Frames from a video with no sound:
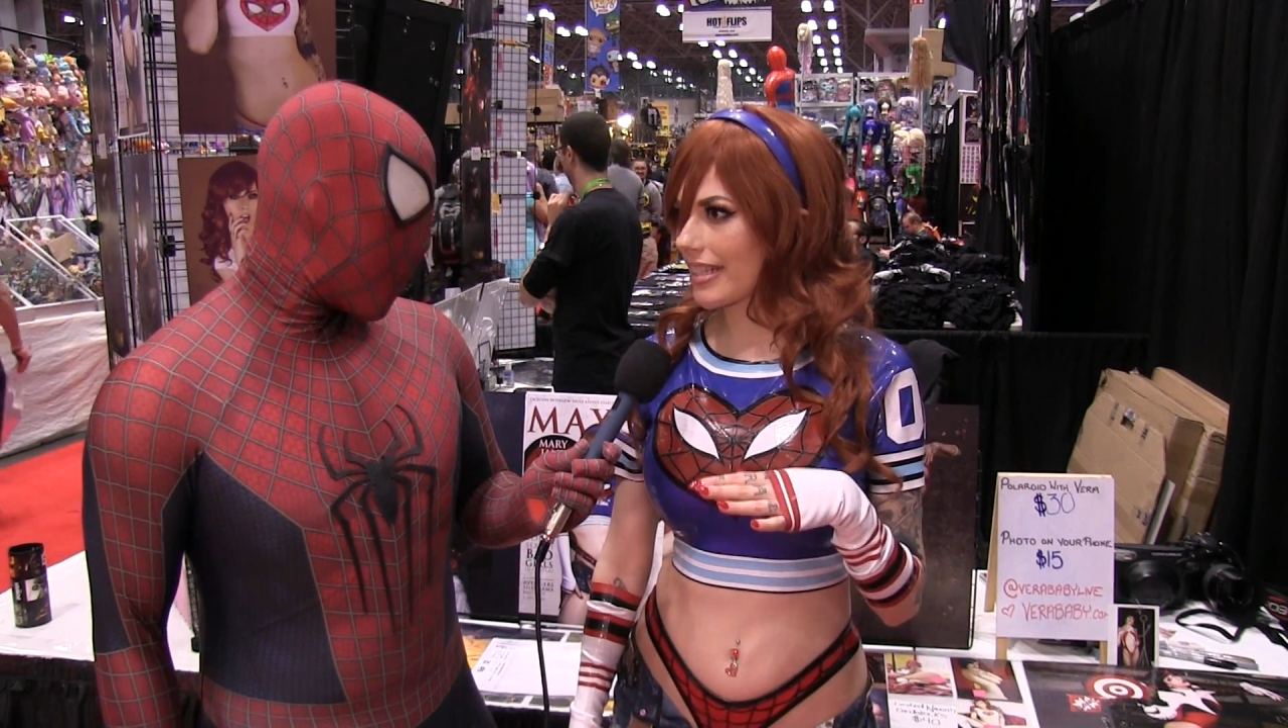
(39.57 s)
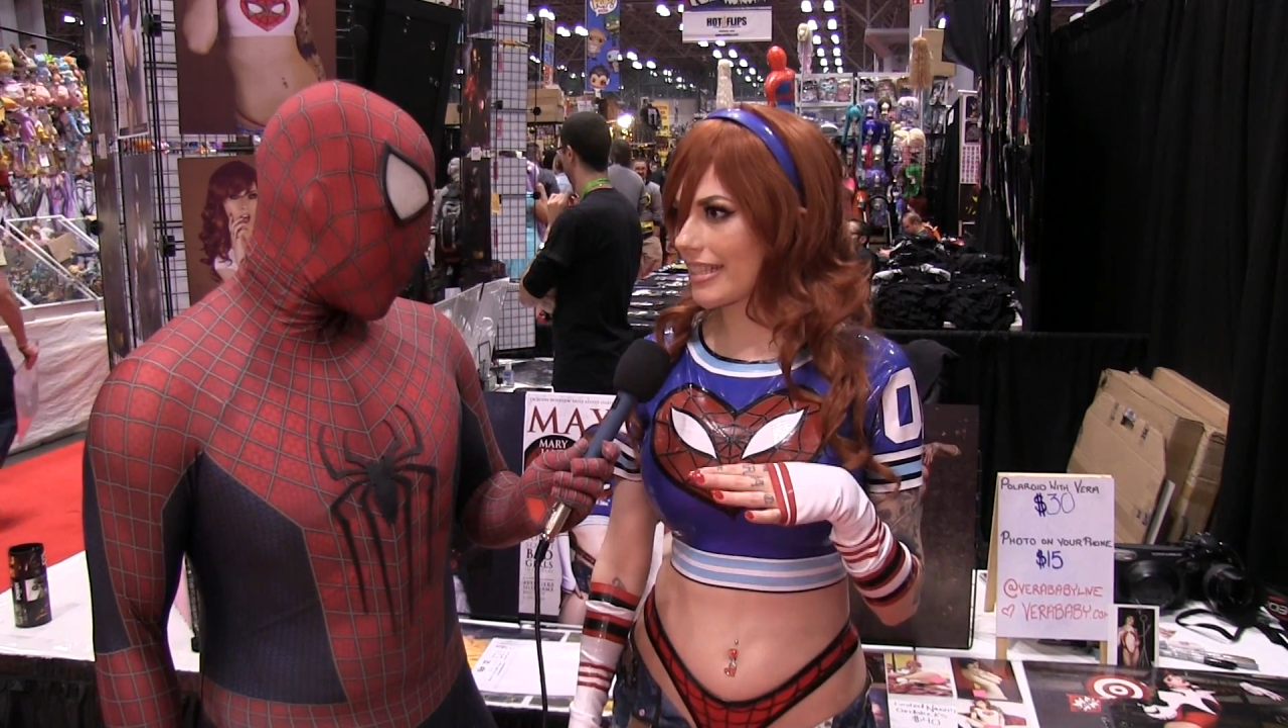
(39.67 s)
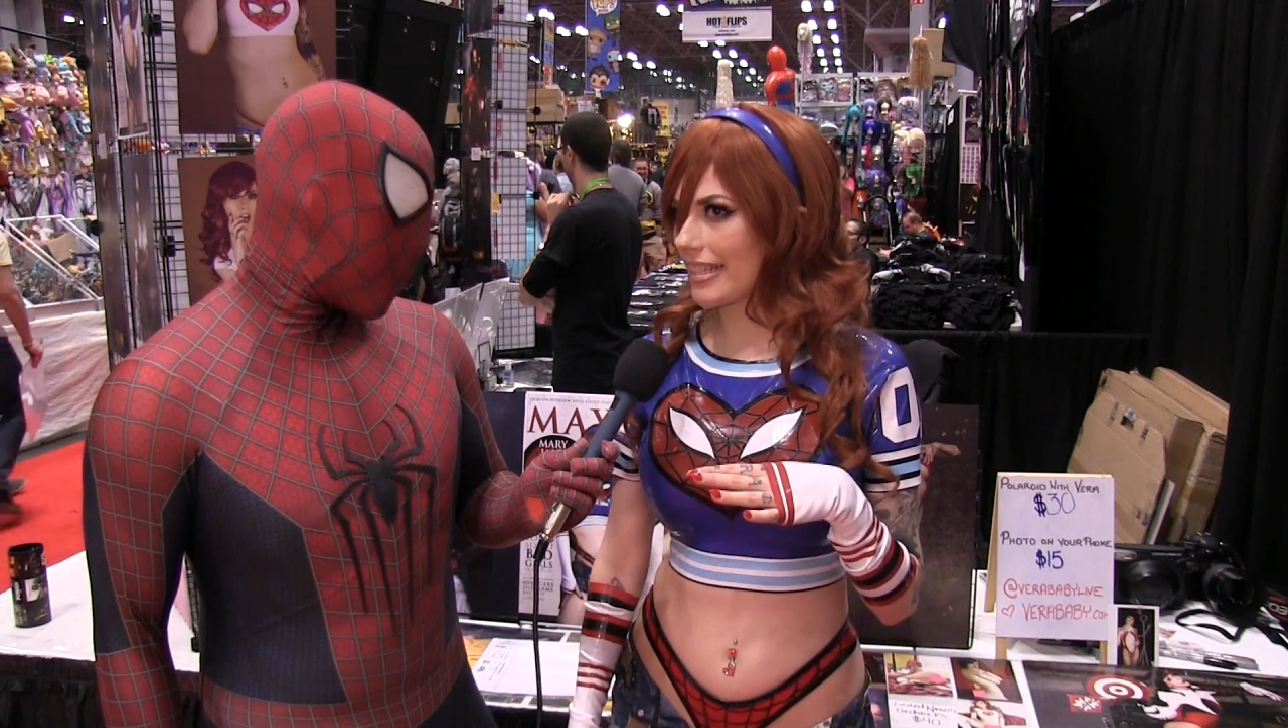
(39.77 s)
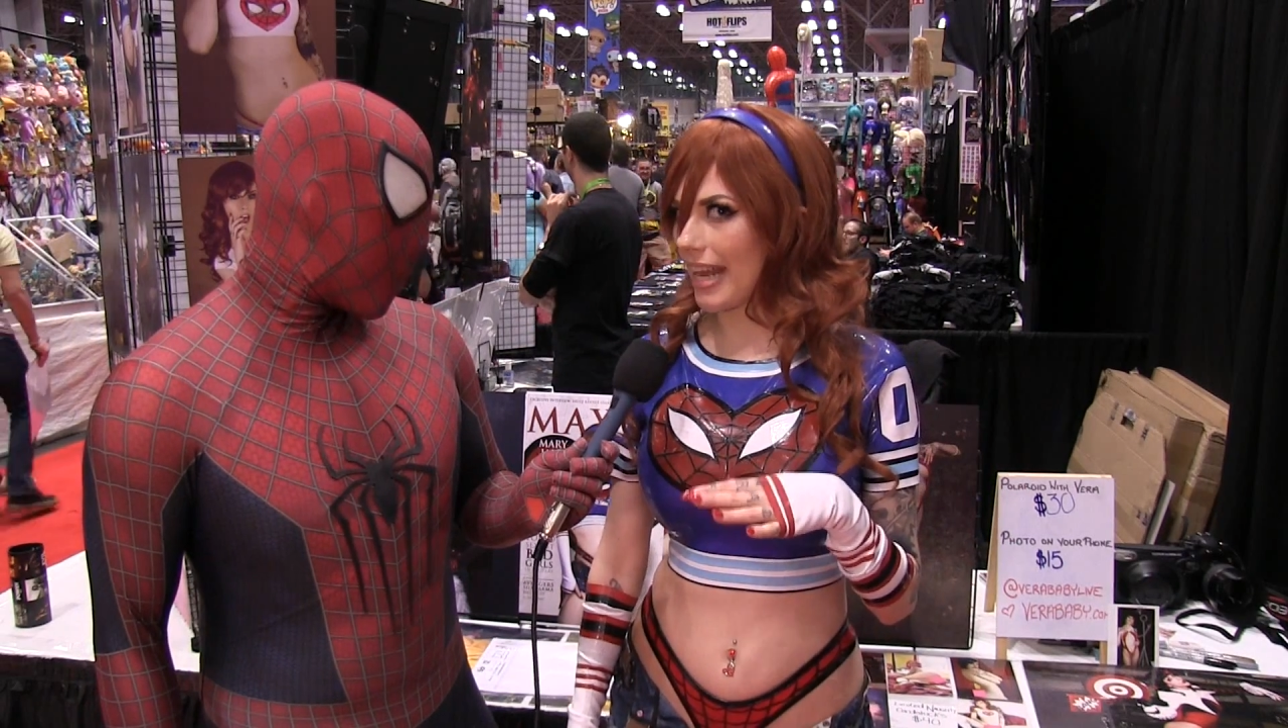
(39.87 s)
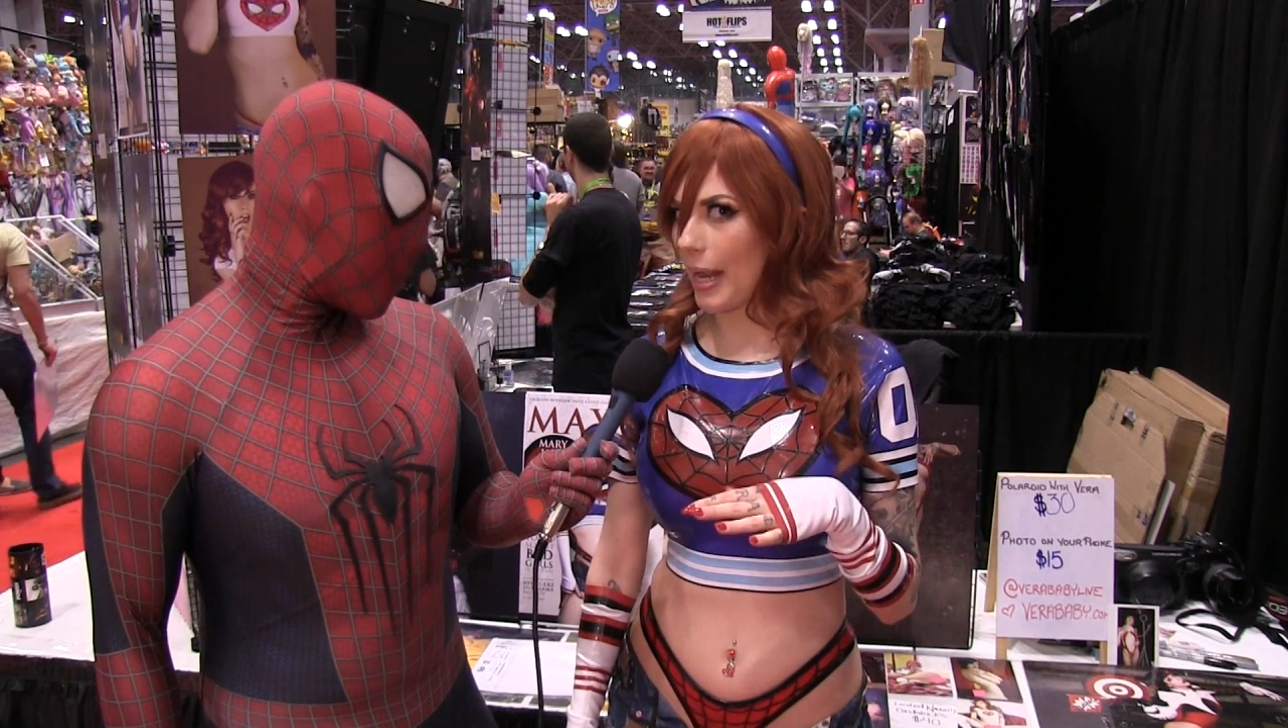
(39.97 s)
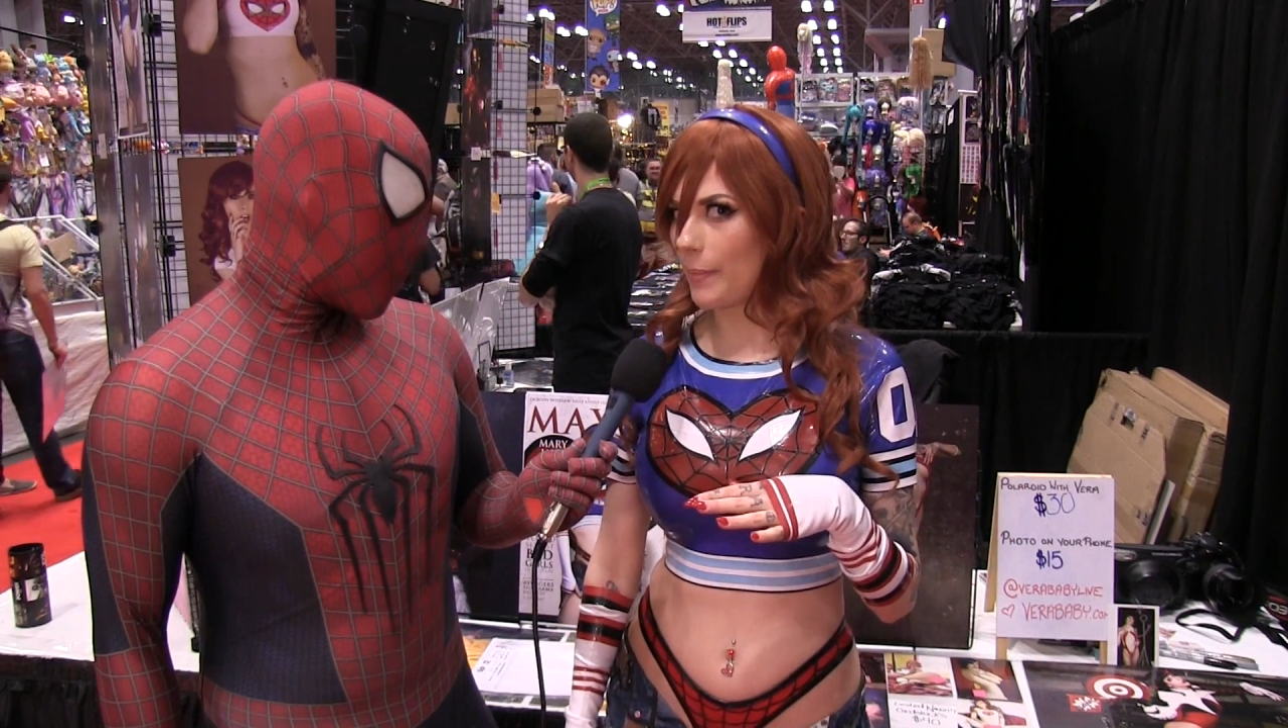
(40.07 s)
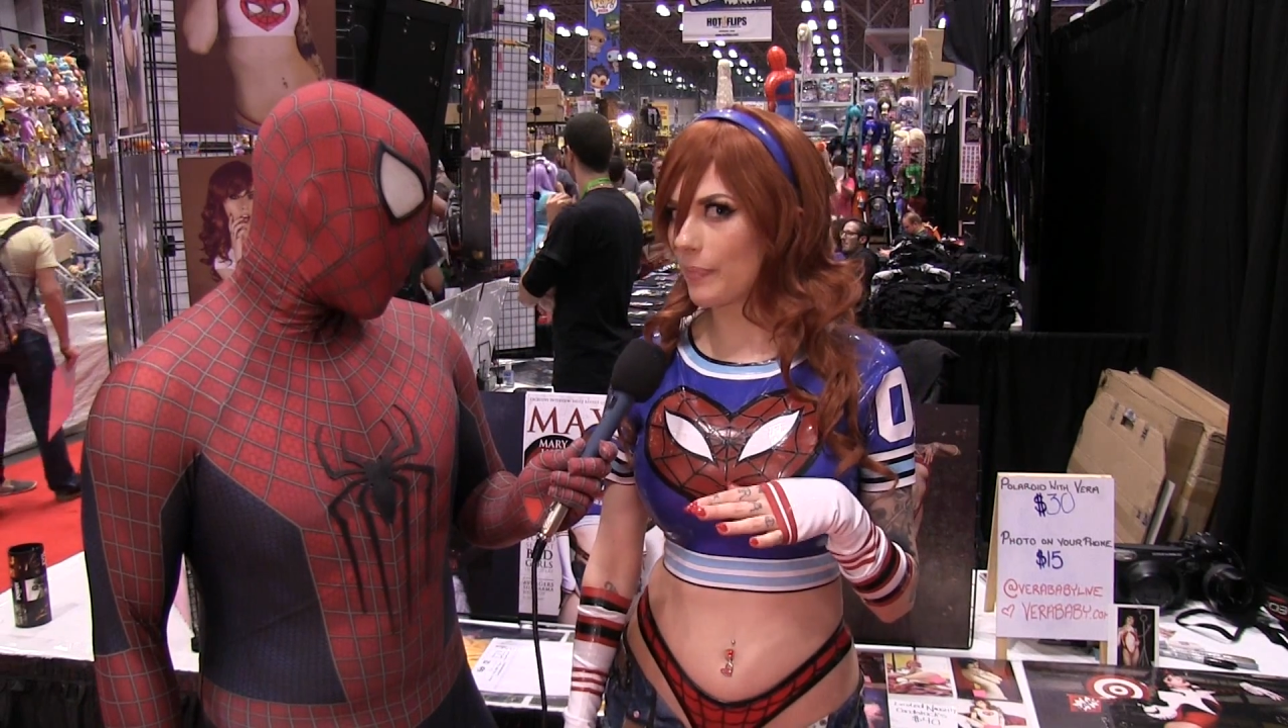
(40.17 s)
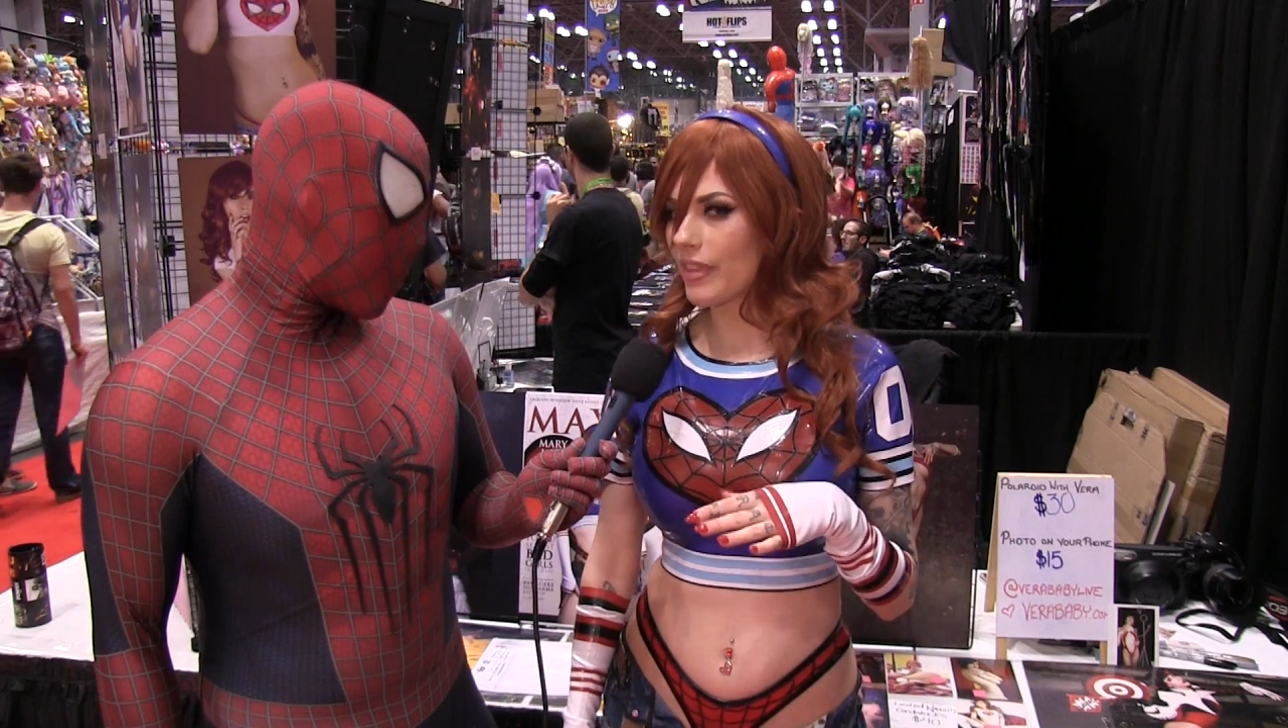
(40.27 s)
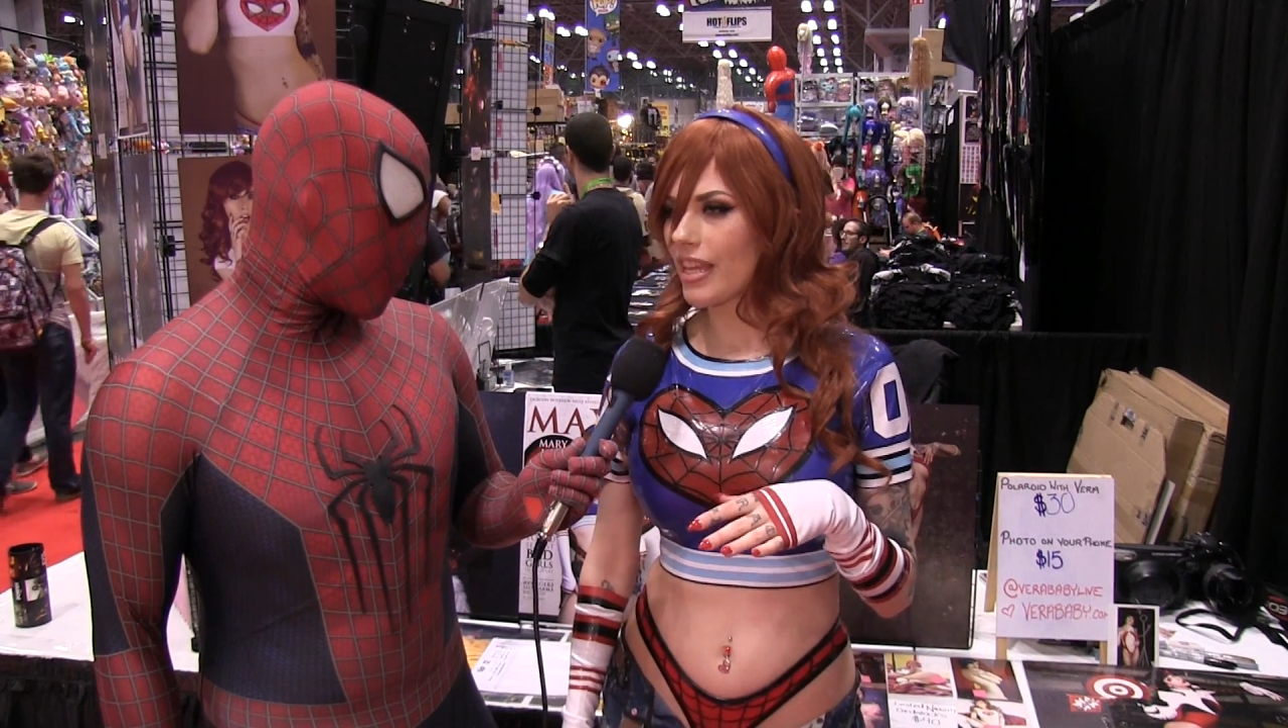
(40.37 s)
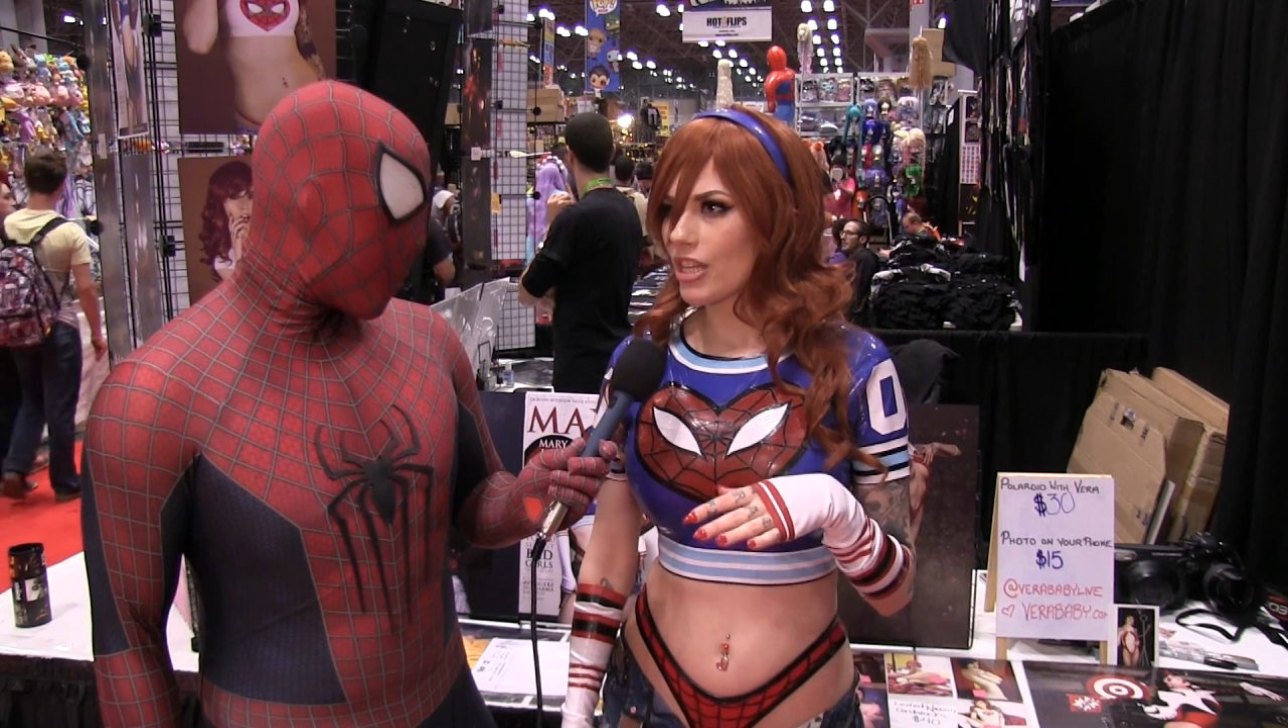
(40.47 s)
his name,